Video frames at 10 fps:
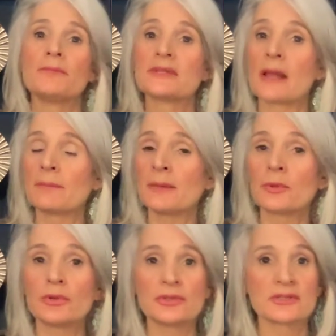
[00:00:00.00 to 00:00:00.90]
Some
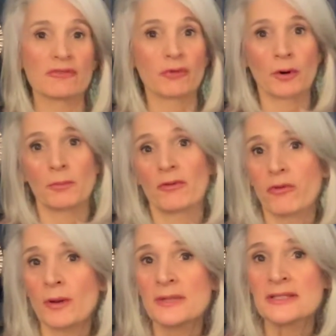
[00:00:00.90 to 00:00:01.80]
people use it for
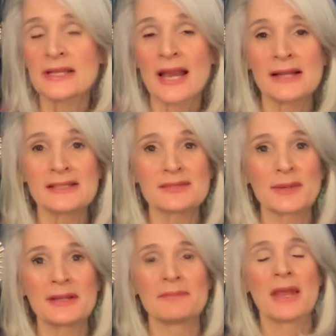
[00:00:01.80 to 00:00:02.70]
performance
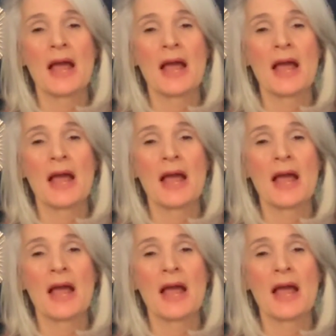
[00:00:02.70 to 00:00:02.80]
enhancement.